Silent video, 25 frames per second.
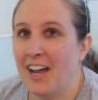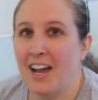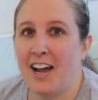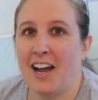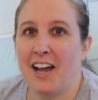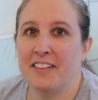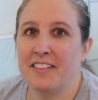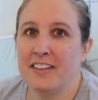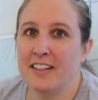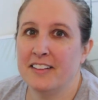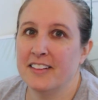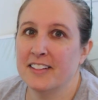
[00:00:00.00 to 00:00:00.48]

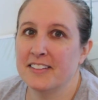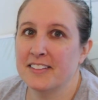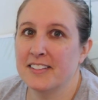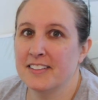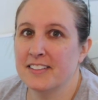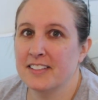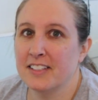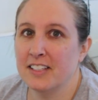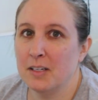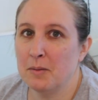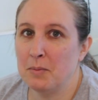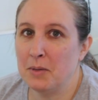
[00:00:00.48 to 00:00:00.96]
I think this
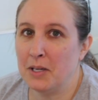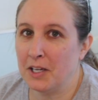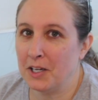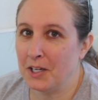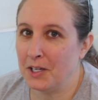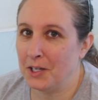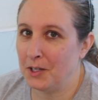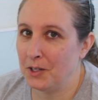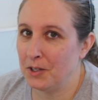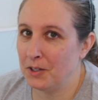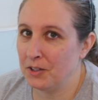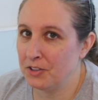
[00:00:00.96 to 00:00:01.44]
is going to be a
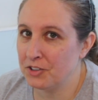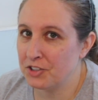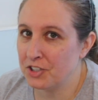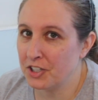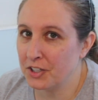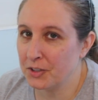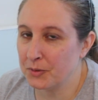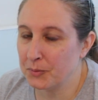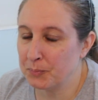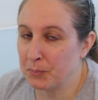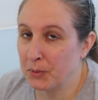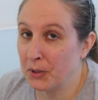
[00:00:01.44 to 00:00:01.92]
huge
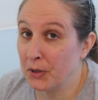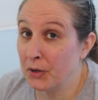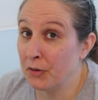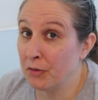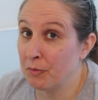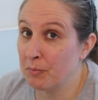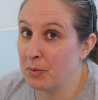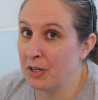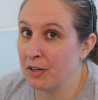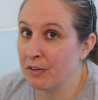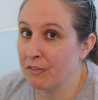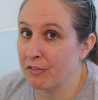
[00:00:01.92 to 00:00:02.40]

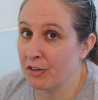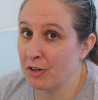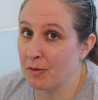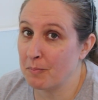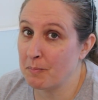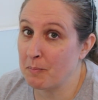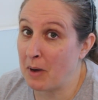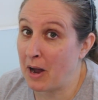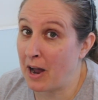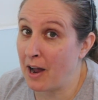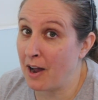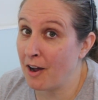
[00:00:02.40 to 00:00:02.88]
improvement for
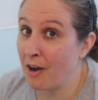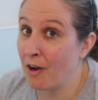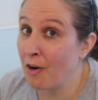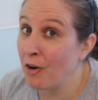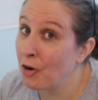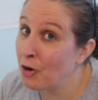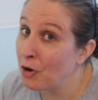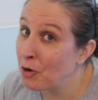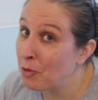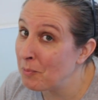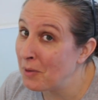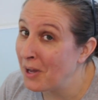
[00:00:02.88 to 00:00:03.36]
my
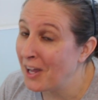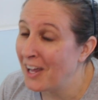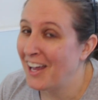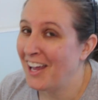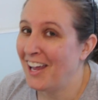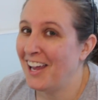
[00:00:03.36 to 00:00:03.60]
home.